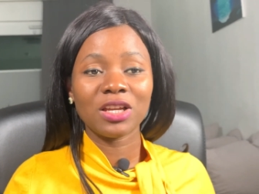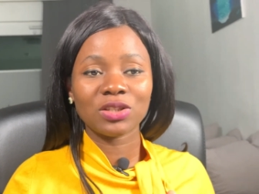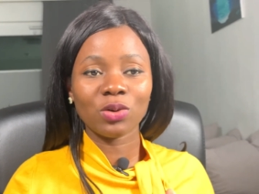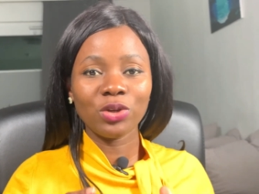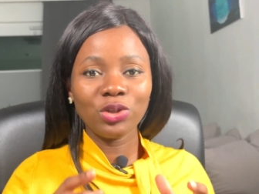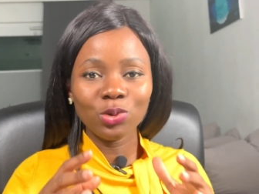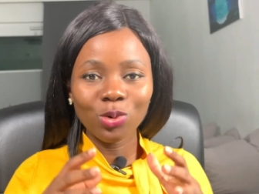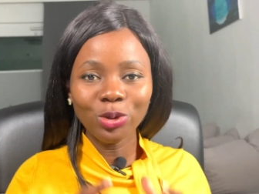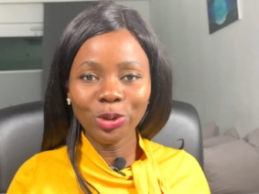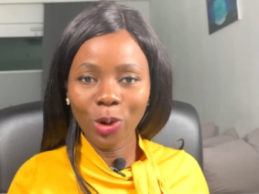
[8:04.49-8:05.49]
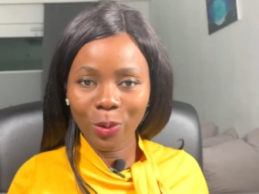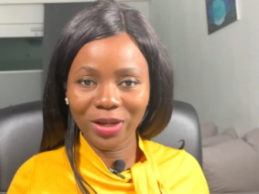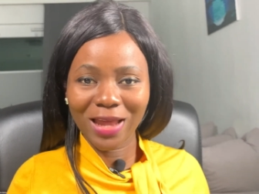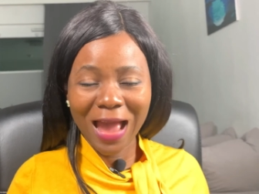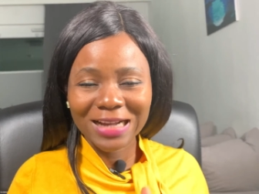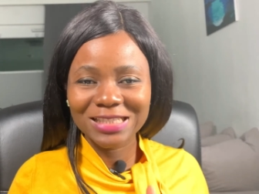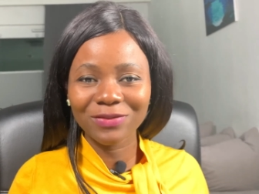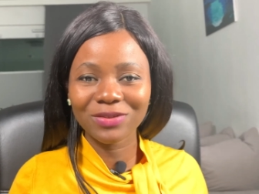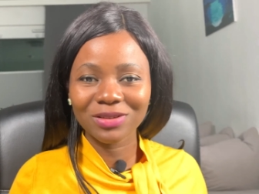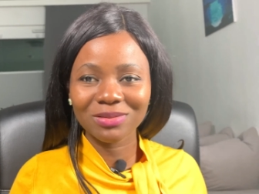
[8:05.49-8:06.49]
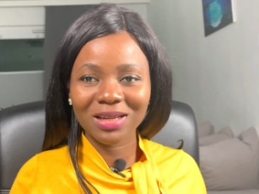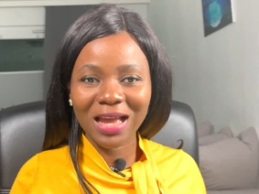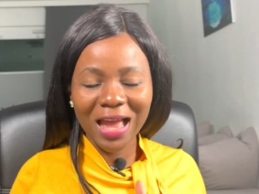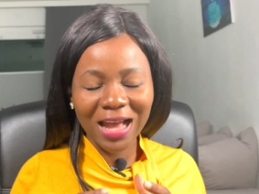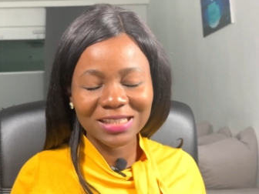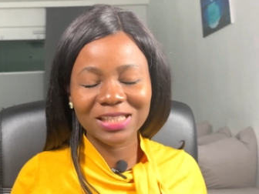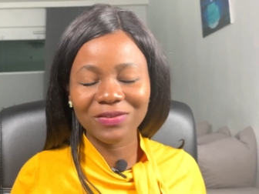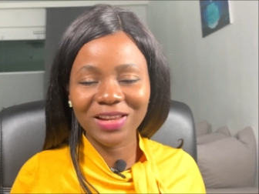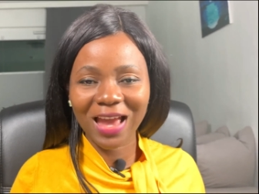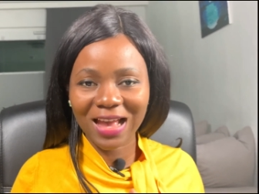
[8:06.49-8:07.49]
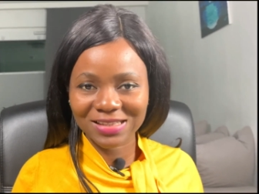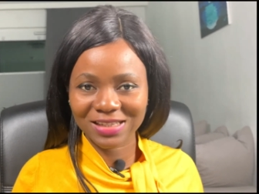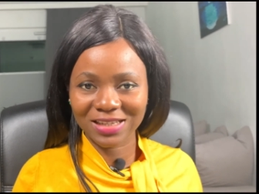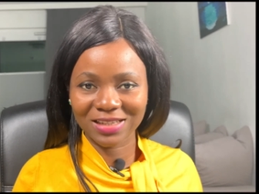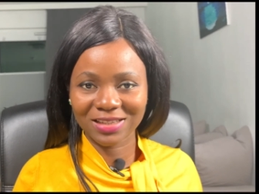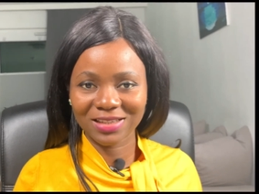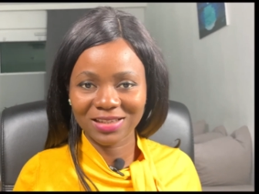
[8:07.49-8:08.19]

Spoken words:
So you knowing, actively asking